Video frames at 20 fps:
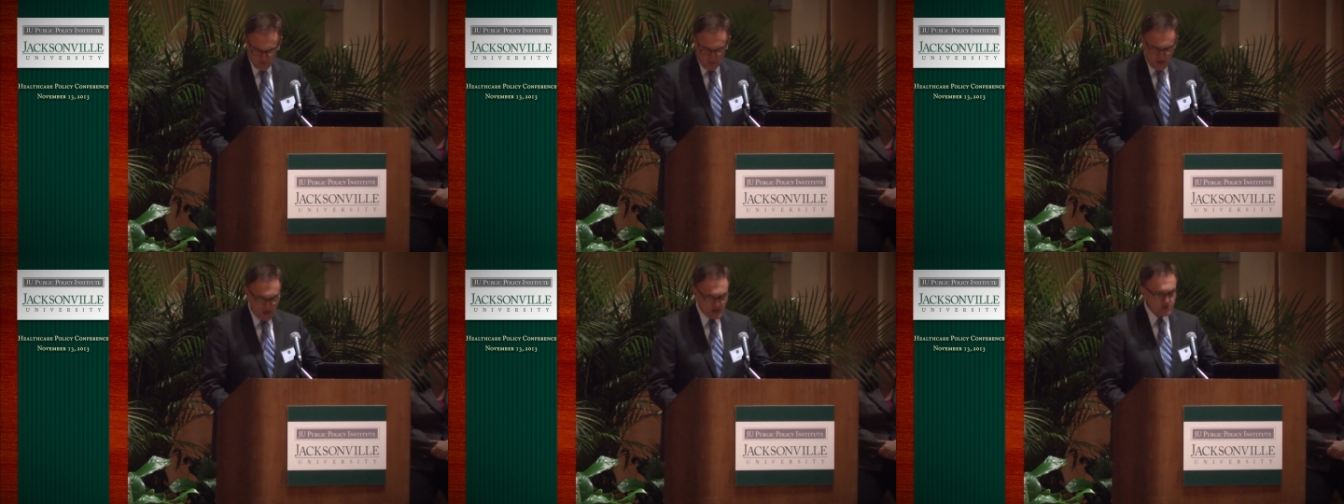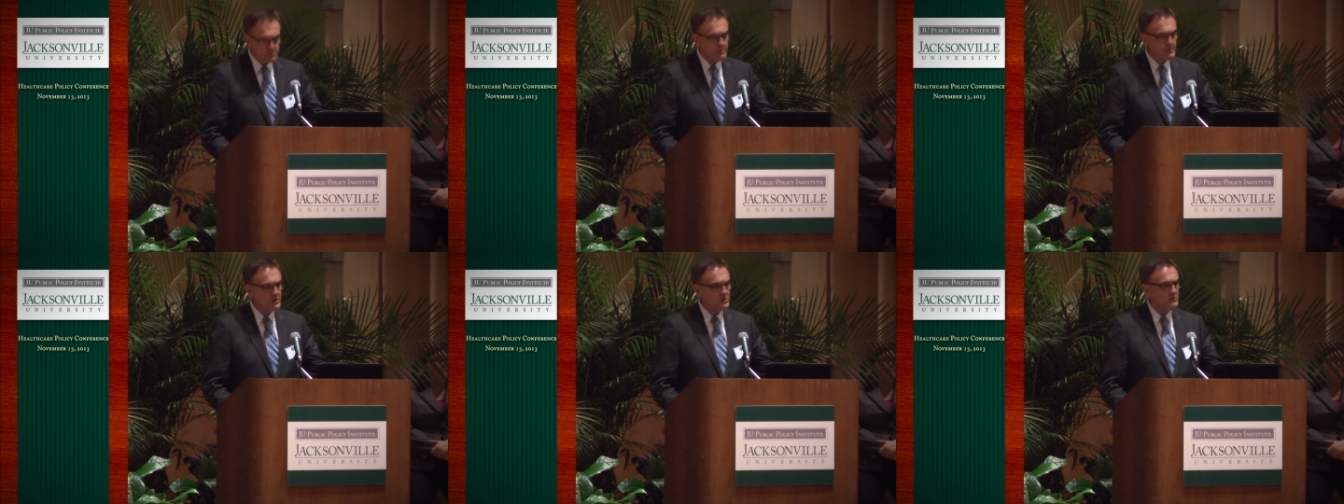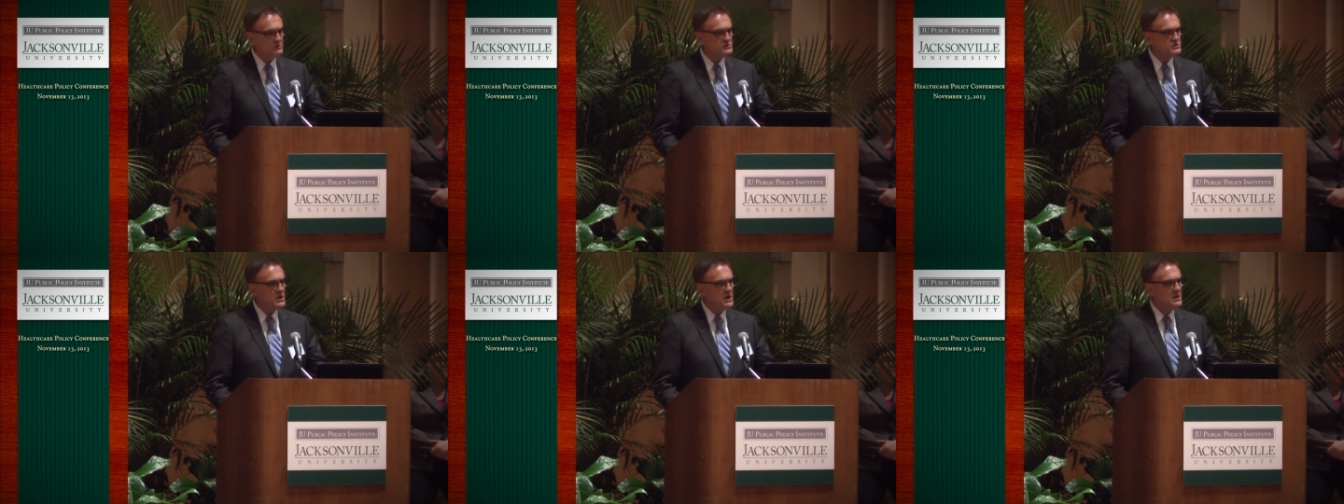from
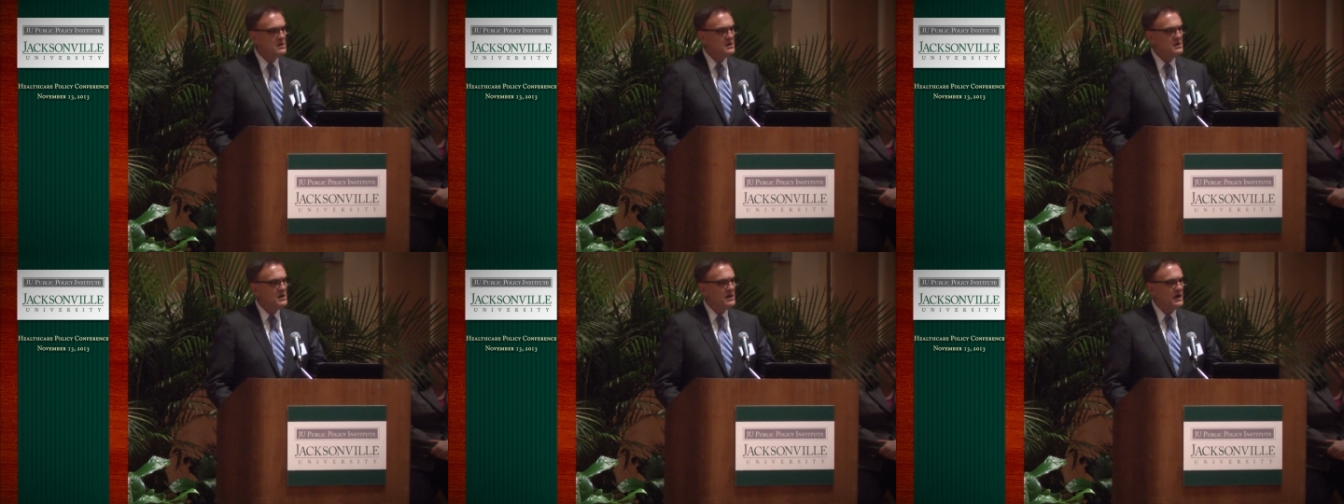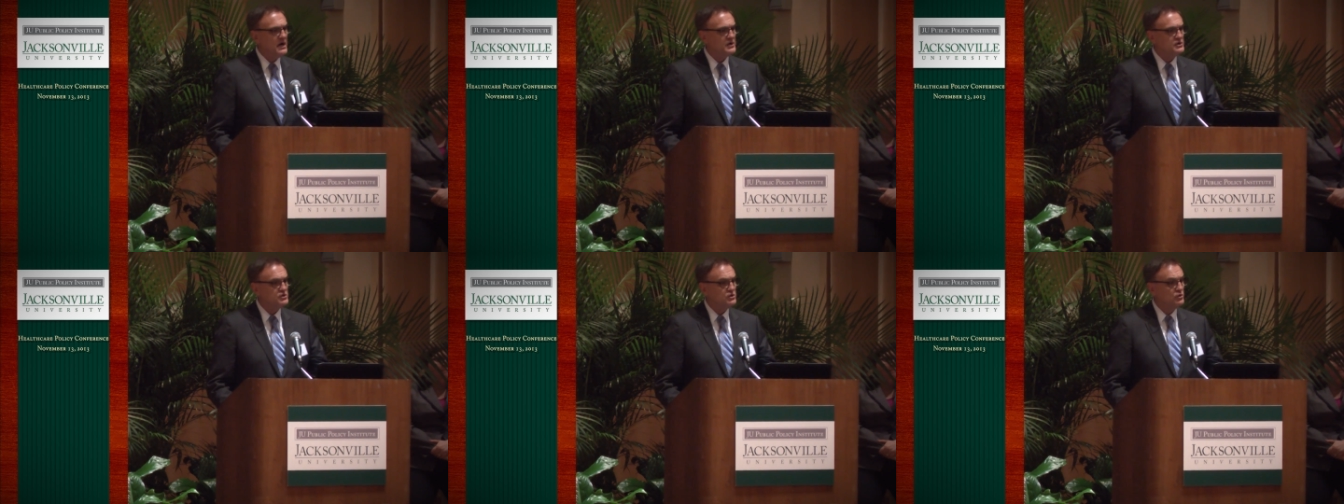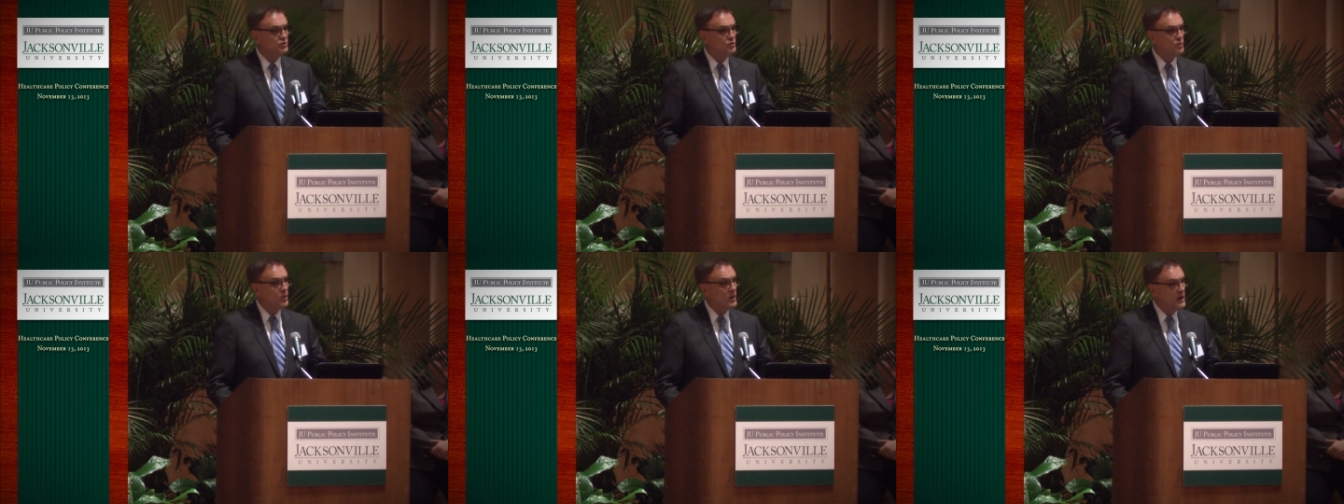hospitals,
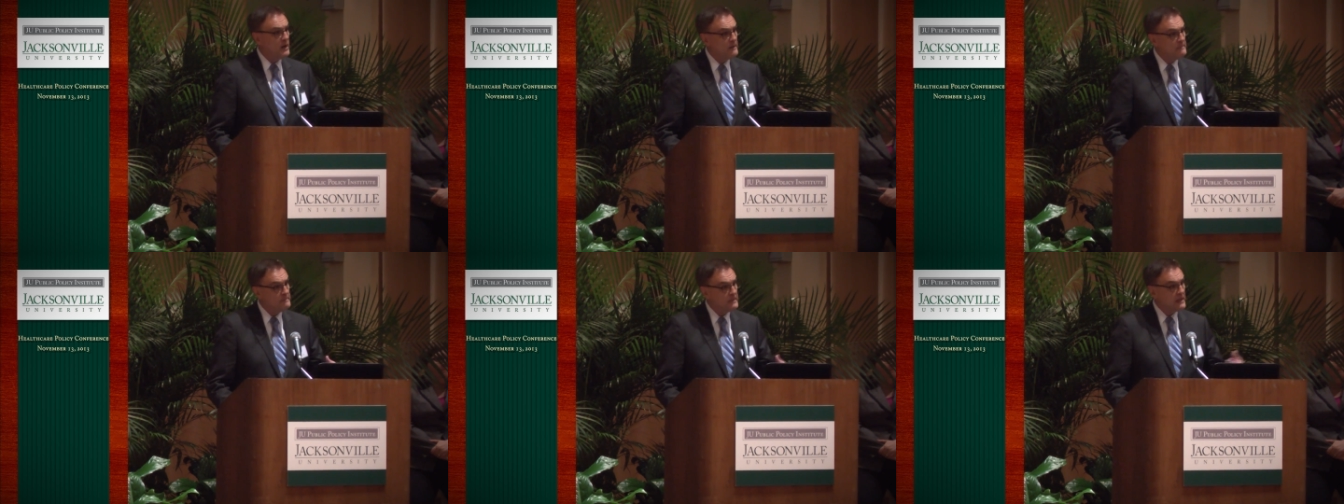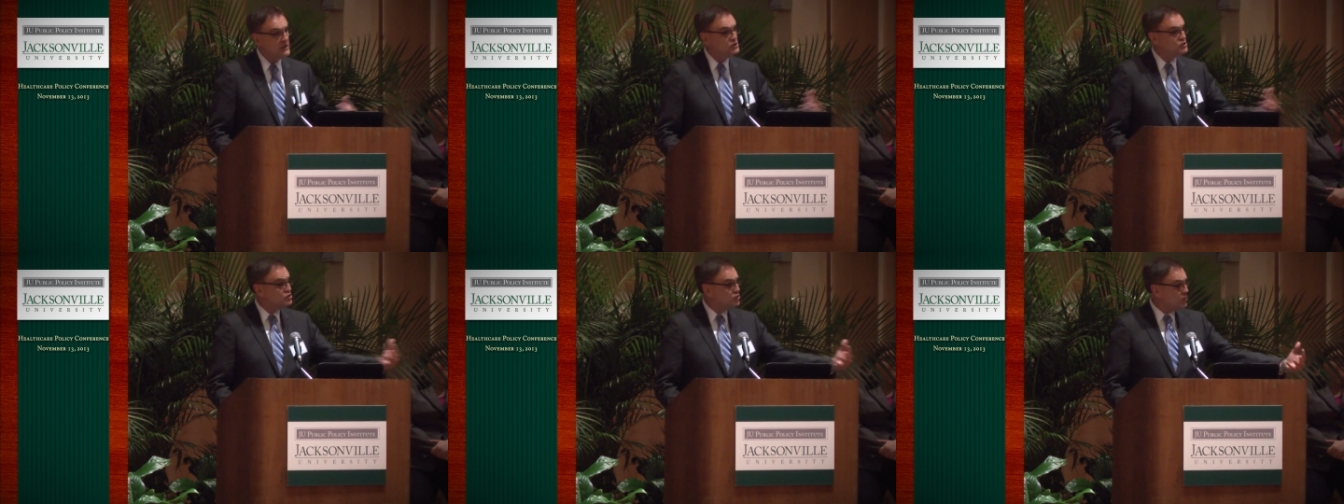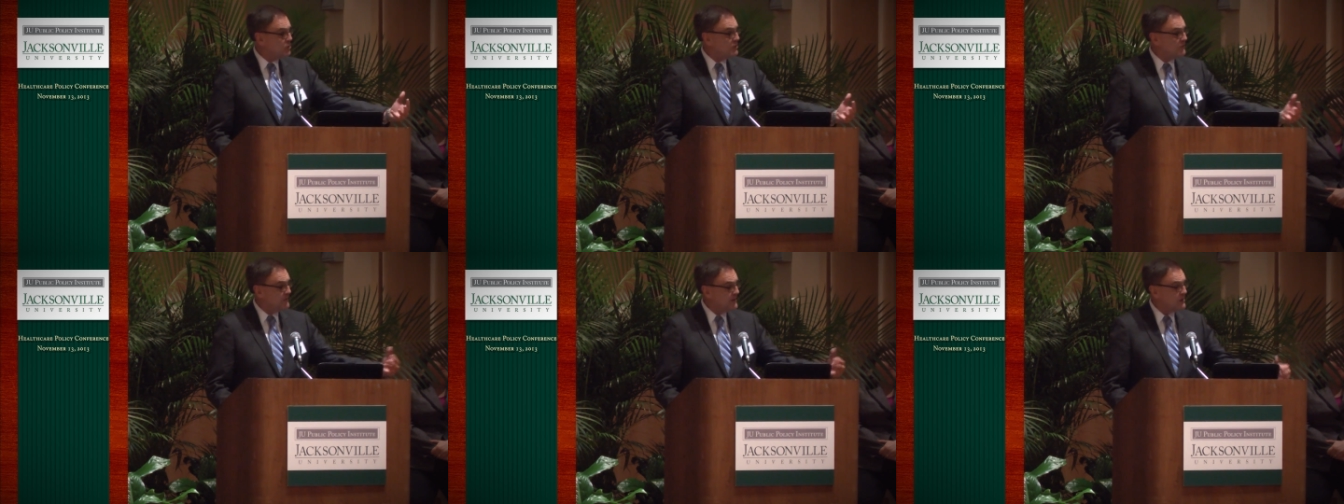to
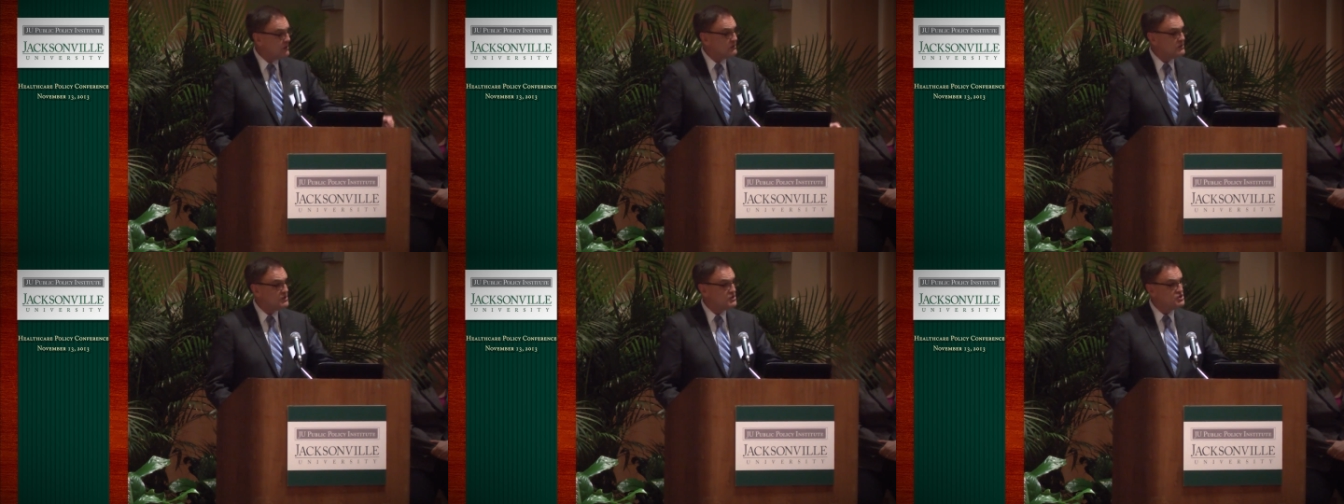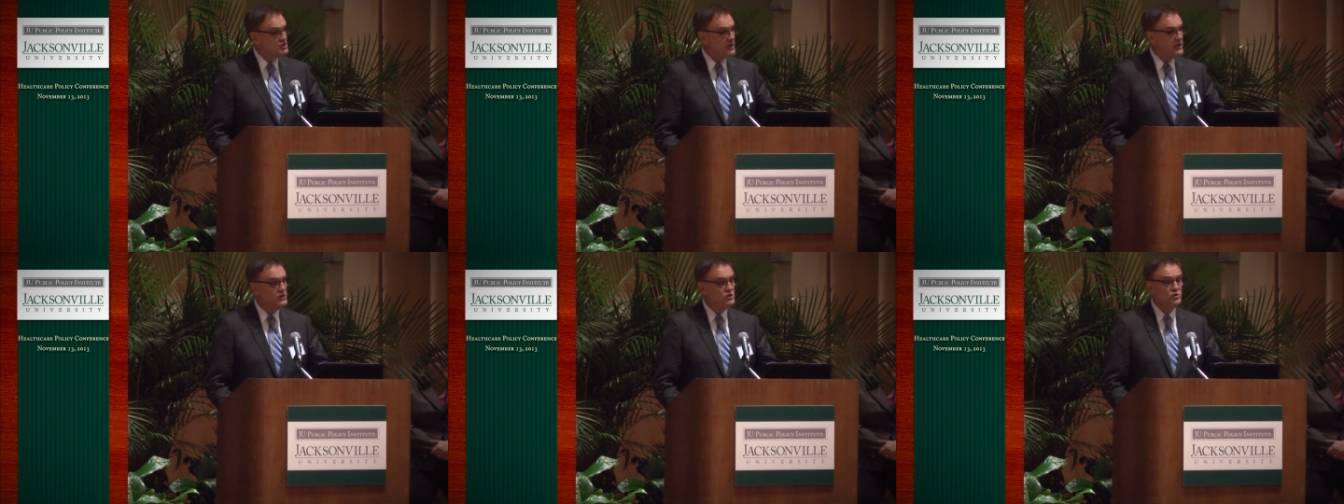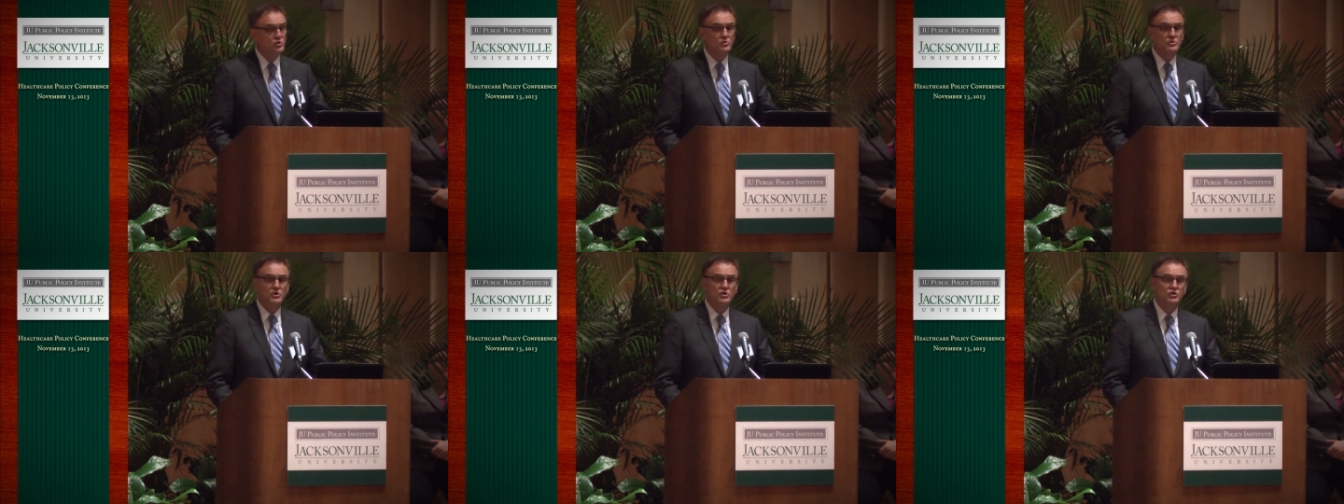ensure their
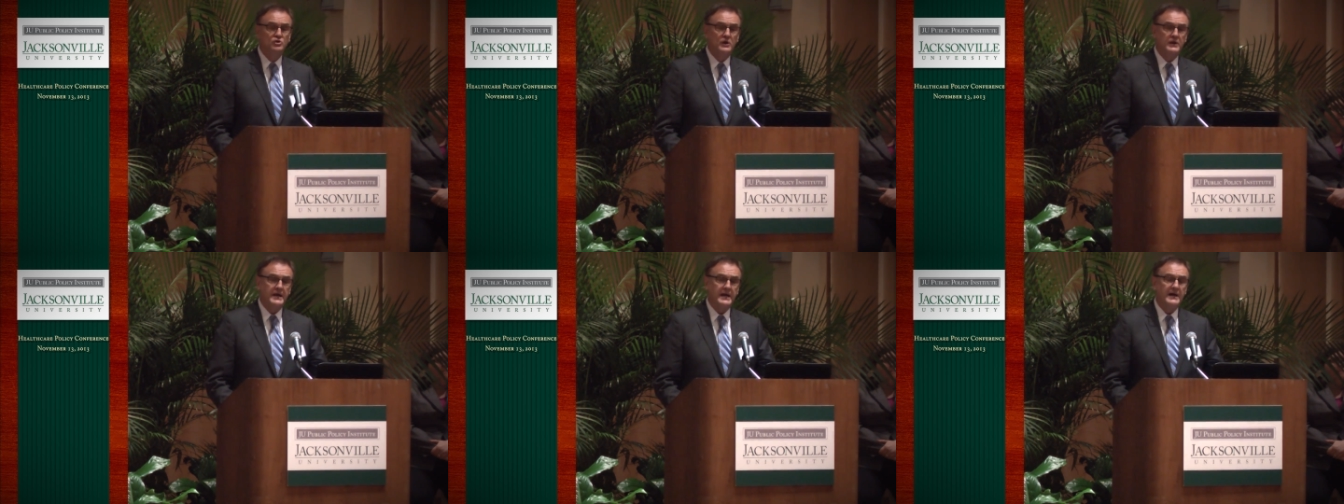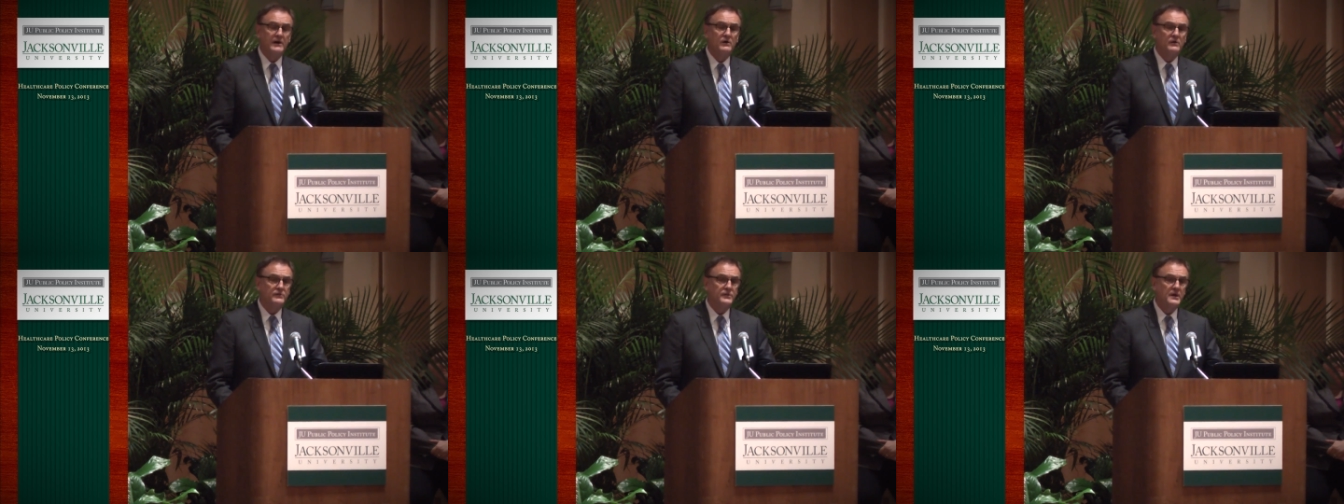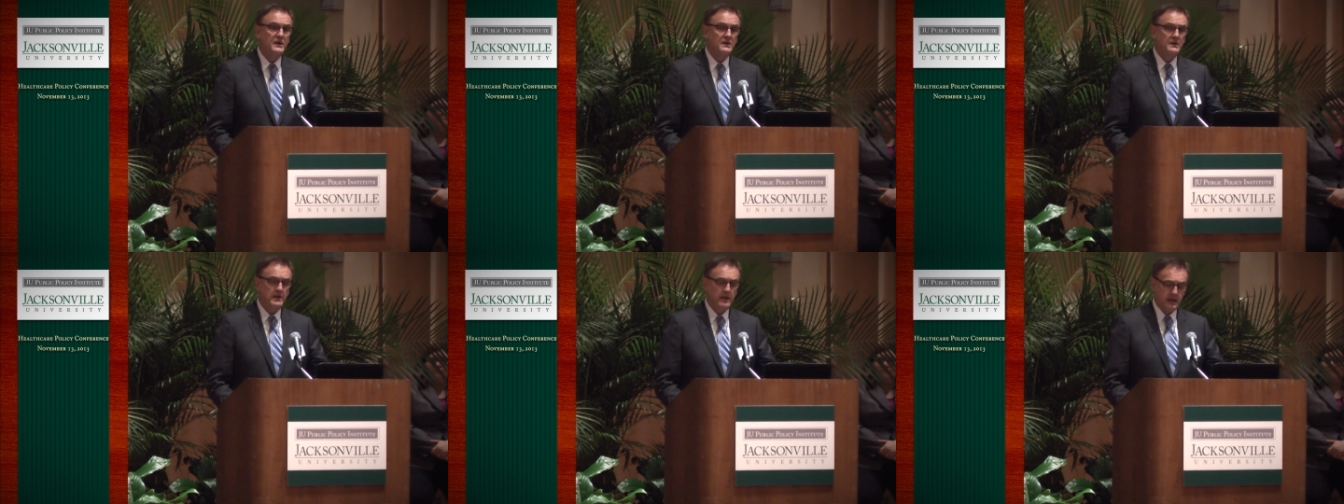continued good
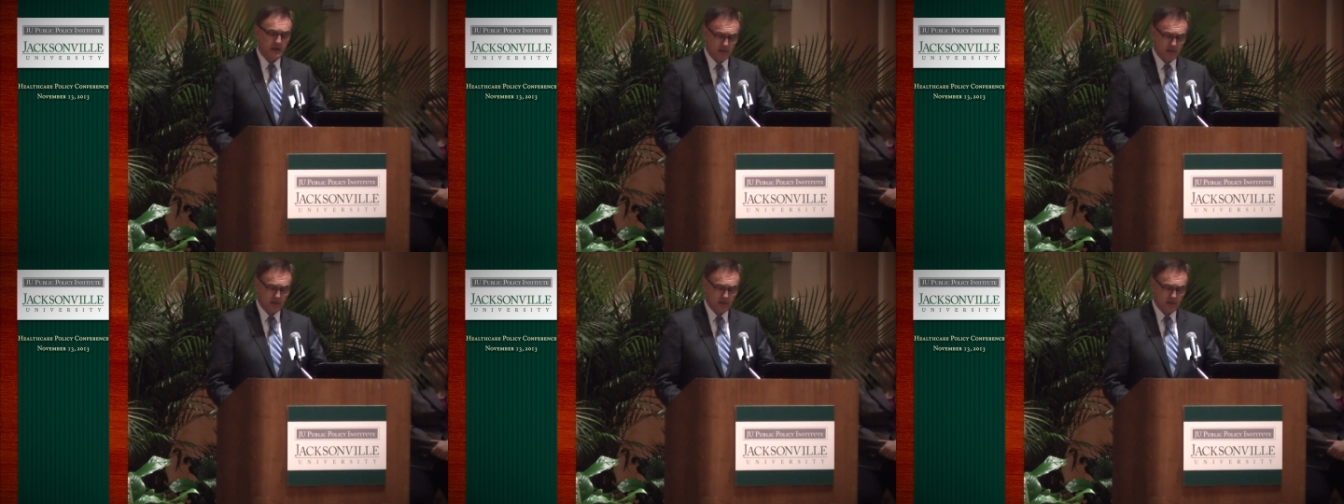health,